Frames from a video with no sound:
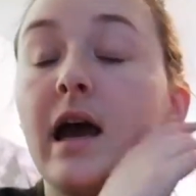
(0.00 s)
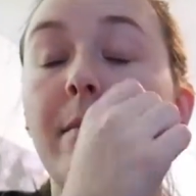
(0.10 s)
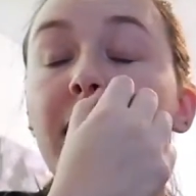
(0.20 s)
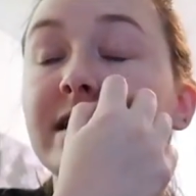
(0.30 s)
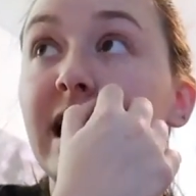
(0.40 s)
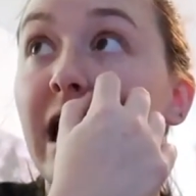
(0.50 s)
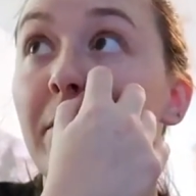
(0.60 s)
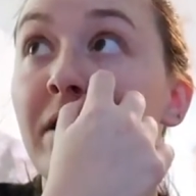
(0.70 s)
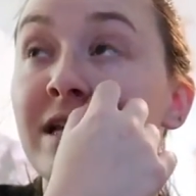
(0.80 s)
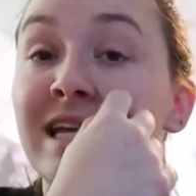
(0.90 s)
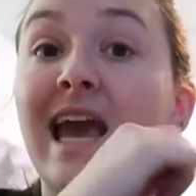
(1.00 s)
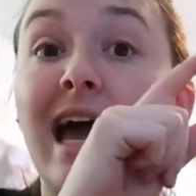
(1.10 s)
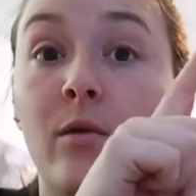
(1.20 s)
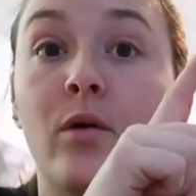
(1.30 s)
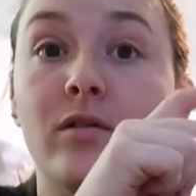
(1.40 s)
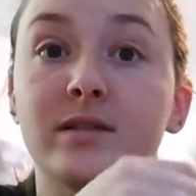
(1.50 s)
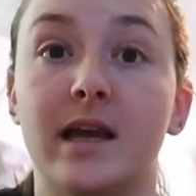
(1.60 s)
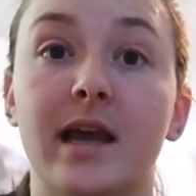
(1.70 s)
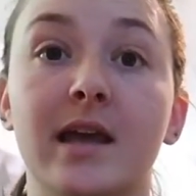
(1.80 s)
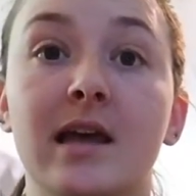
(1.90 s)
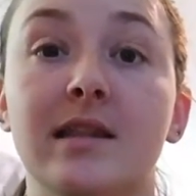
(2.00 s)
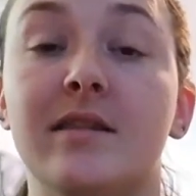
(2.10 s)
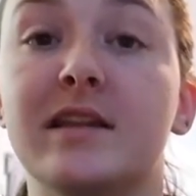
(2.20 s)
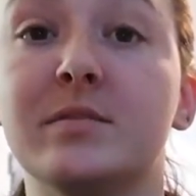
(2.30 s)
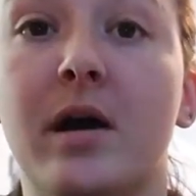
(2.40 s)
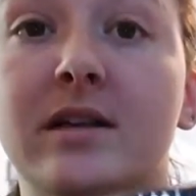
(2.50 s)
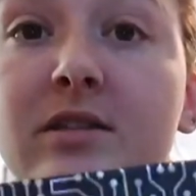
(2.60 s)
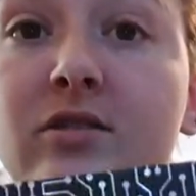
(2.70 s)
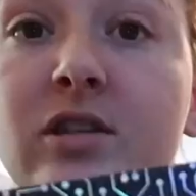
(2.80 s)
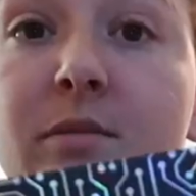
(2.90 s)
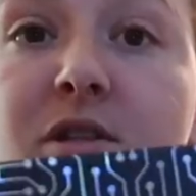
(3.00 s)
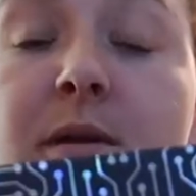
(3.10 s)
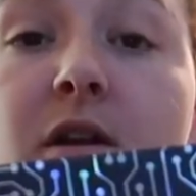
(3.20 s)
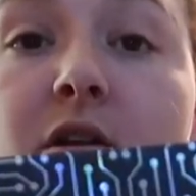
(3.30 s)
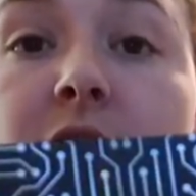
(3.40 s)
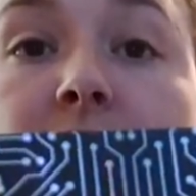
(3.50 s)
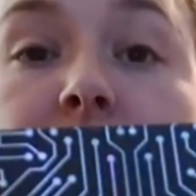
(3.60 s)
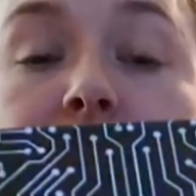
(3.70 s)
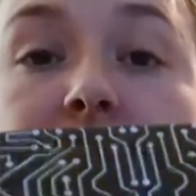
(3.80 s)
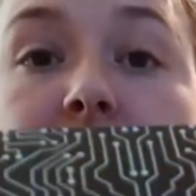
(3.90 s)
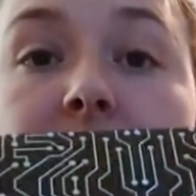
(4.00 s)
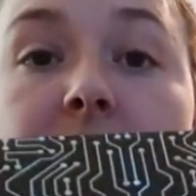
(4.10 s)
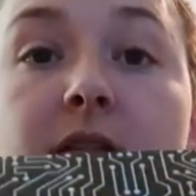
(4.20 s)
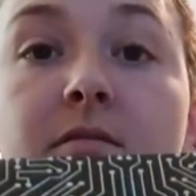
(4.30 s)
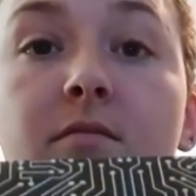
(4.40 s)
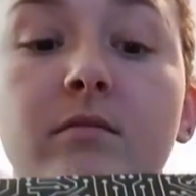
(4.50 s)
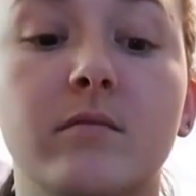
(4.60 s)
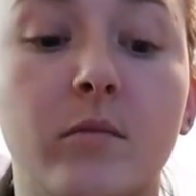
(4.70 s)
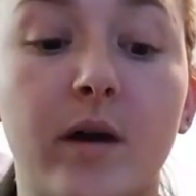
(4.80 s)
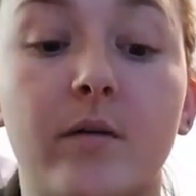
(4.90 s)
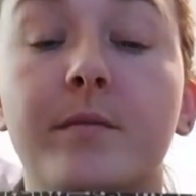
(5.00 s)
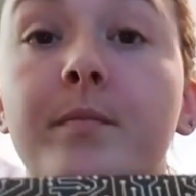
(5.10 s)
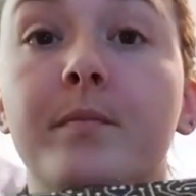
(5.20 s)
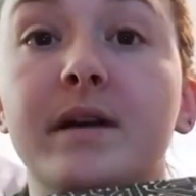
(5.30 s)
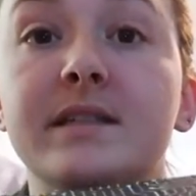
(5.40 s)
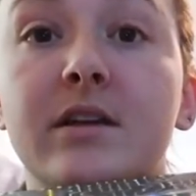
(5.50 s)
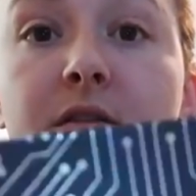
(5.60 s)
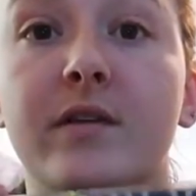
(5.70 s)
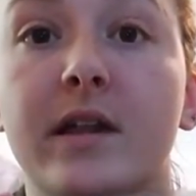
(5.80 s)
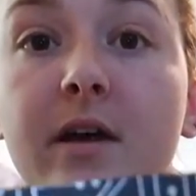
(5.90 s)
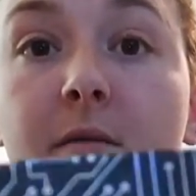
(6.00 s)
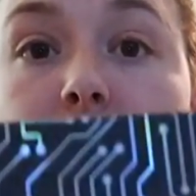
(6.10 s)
I'm not saying I must say, I will say that these boxes are so much better. So then, well, my sticker fell out,